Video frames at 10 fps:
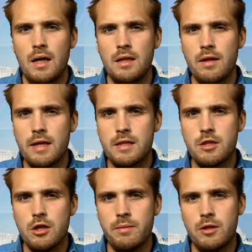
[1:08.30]
I don't think it's
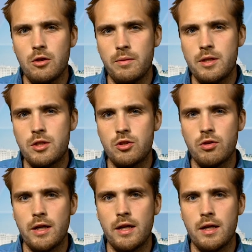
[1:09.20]
that Jeremy Corbyn's
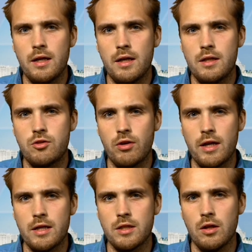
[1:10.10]

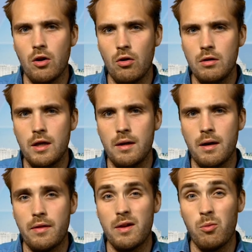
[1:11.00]
stringing us along.
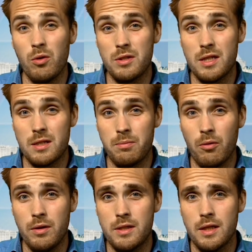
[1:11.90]
I think it was
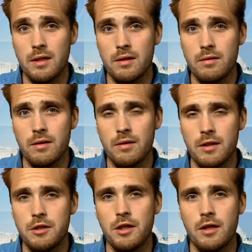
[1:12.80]
disappointing that
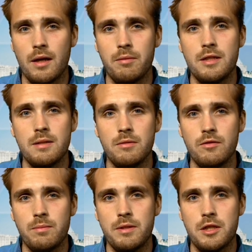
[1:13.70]
the Shadow Cabinet didn't
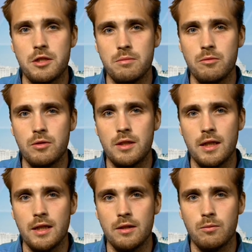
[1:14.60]
move the position more
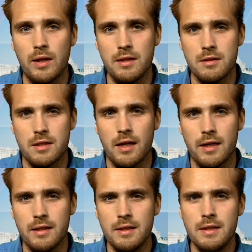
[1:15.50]
clearly on
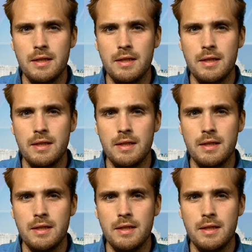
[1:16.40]
Wednesday.